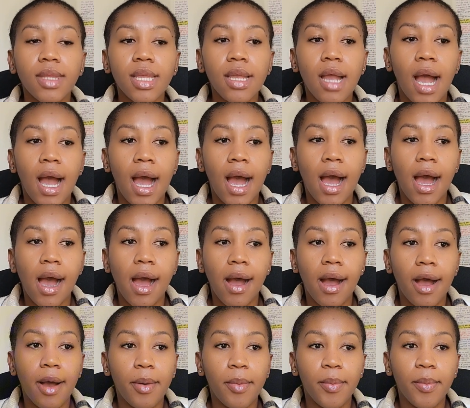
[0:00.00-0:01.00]

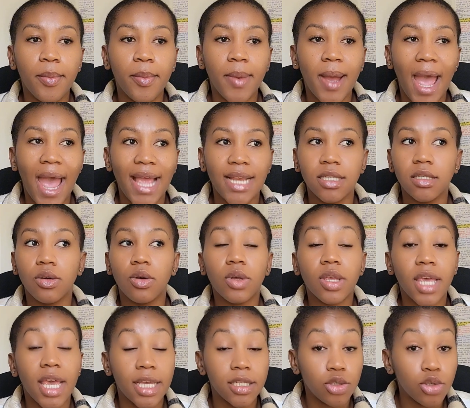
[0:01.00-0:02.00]
And
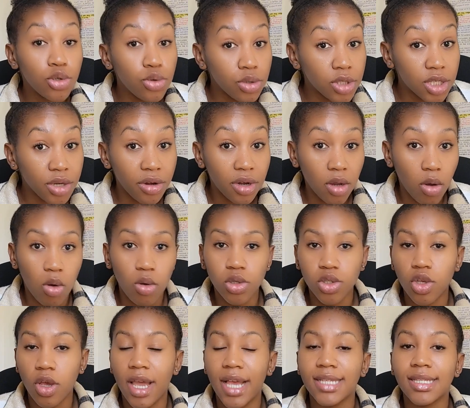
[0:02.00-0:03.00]
okay, tutoring
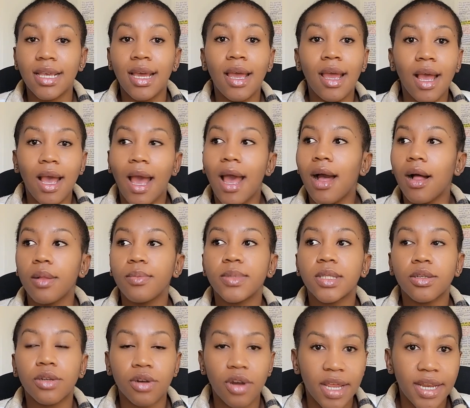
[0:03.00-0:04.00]
also has
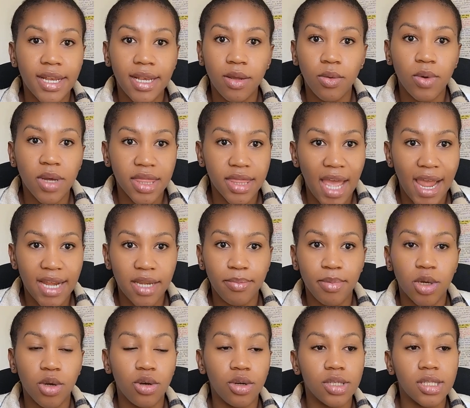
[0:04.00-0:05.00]
helped greatly with that,
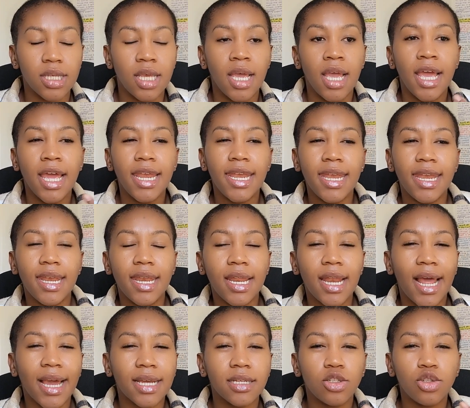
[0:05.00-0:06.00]
because
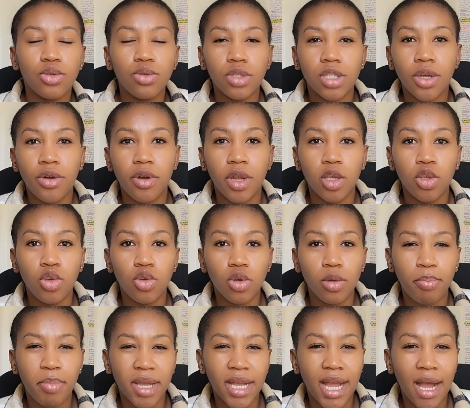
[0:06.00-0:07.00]
like in tutoring, you'll
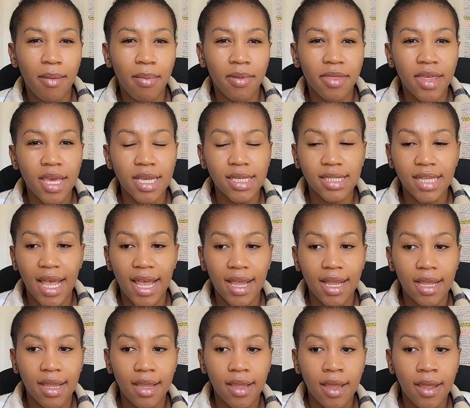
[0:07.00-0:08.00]
pick up things
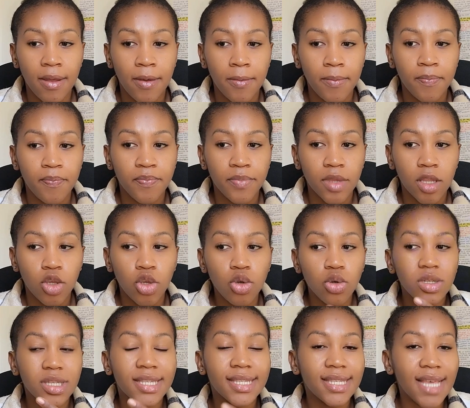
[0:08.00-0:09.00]
like
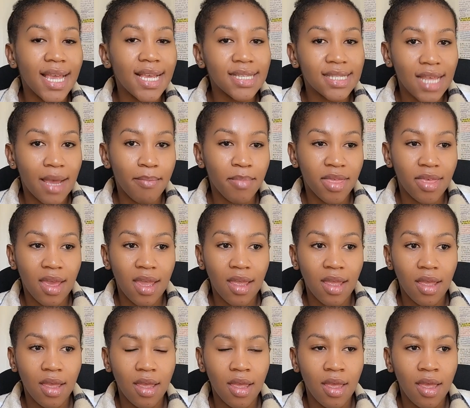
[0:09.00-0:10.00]
you'll say
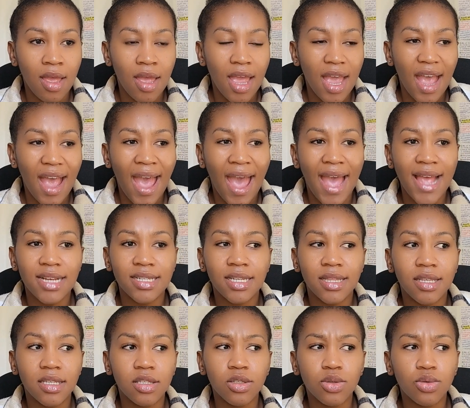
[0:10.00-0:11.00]
something and
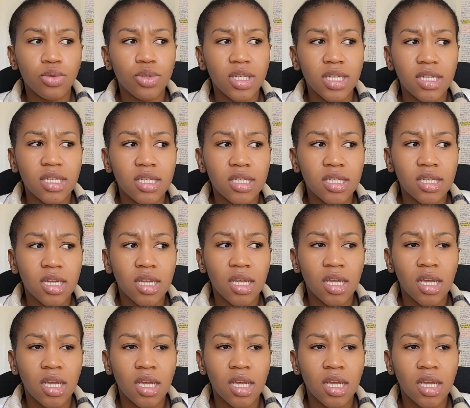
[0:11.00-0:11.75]
the student,